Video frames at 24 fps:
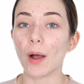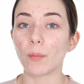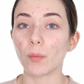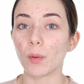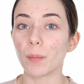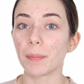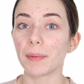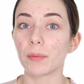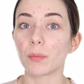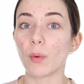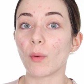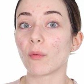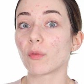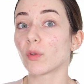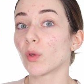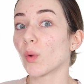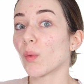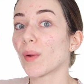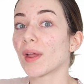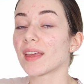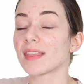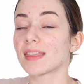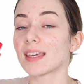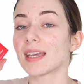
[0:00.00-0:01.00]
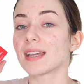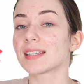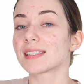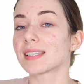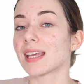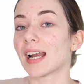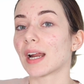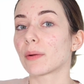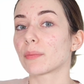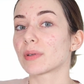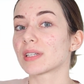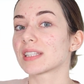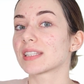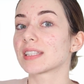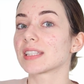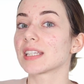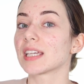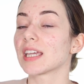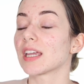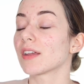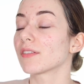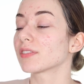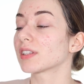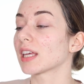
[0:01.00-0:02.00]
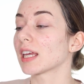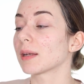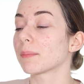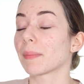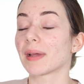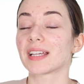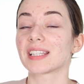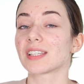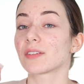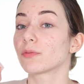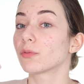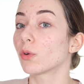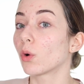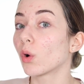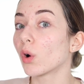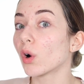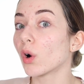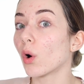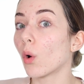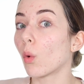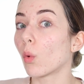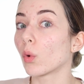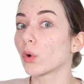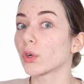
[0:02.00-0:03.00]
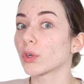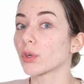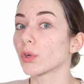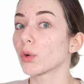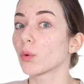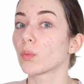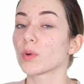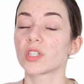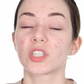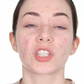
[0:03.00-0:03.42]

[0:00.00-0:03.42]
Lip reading: I will be reviewing this that I received in my Sephora order,